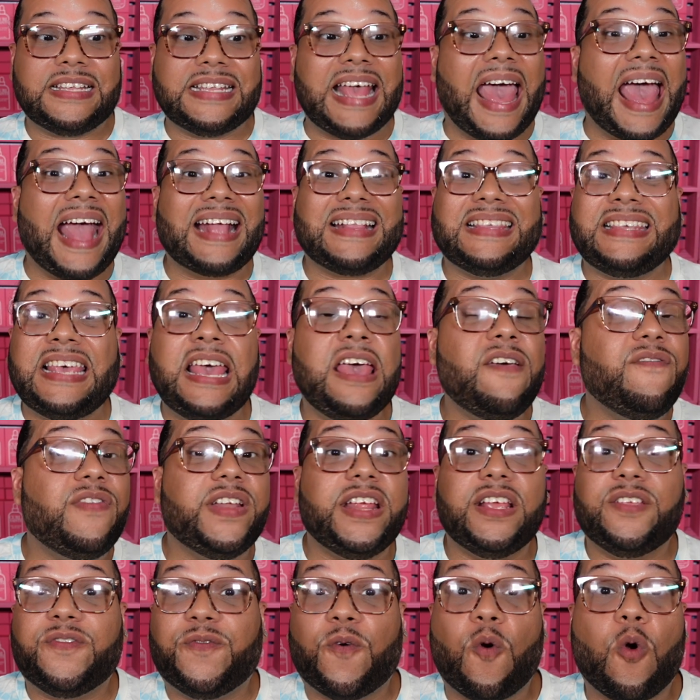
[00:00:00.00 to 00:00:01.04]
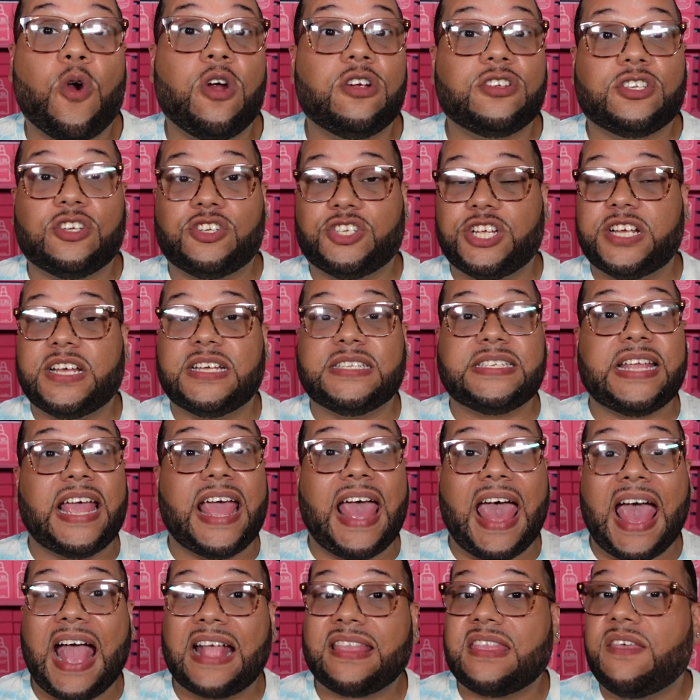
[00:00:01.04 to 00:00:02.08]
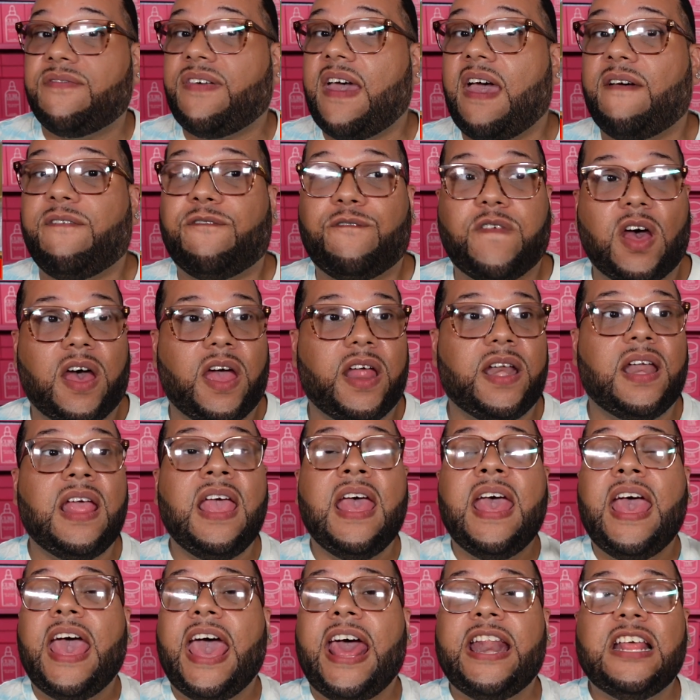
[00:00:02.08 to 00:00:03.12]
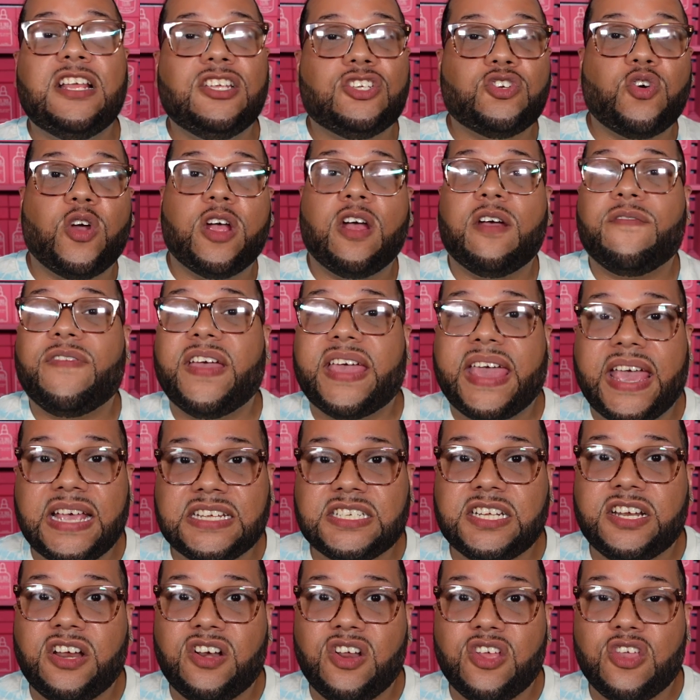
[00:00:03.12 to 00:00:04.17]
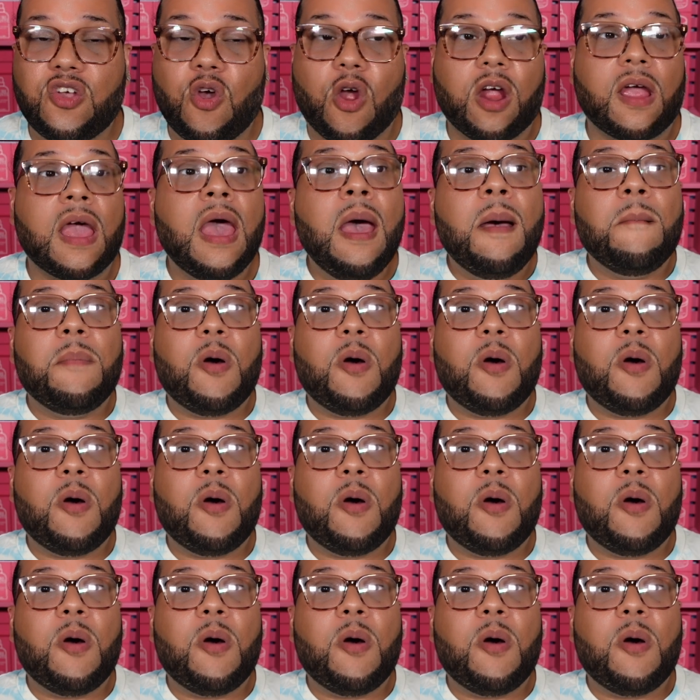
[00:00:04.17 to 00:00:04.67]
activities for her so she could stay active, have fun, and enjoy her vacation in New York.